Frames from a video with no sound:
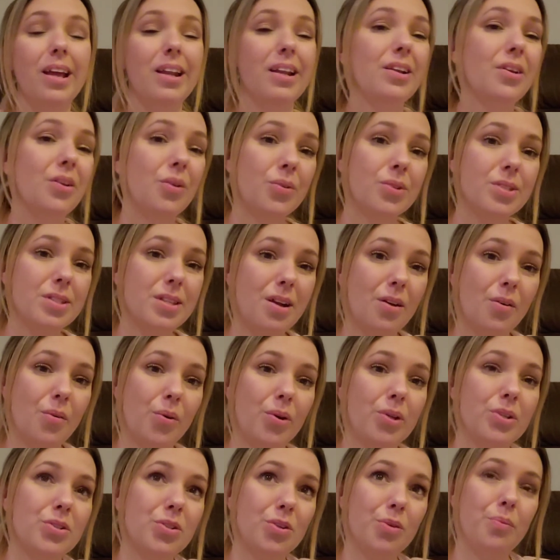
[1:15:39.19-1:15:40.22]
and I know it's
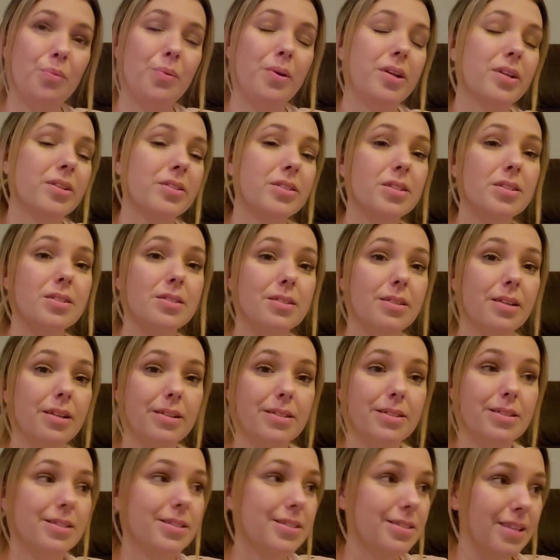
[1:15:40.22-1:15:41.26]
not going to because
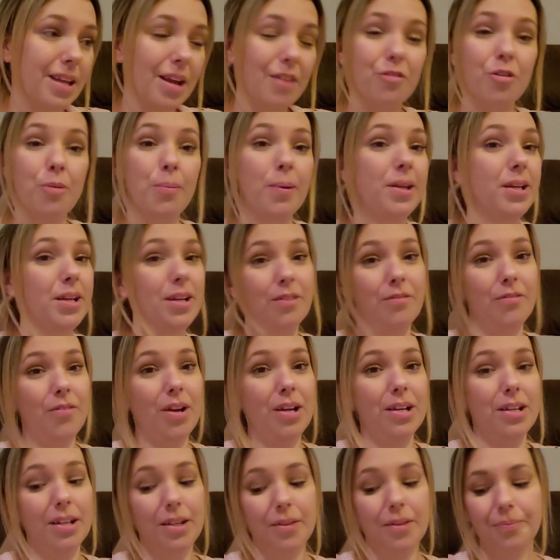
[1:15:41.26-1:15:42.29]
it's everybody can
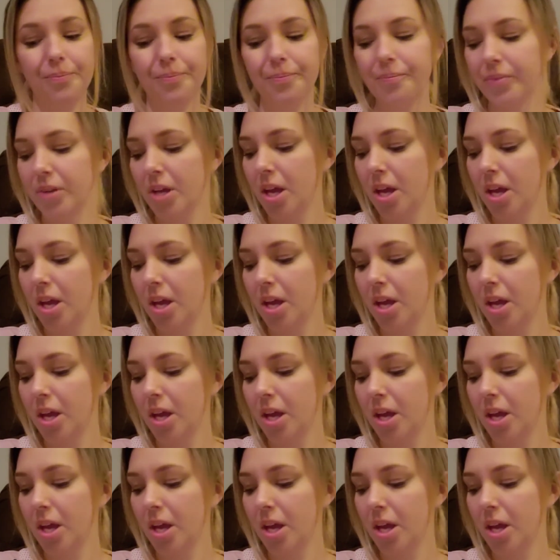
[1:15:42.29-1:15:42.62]
find it.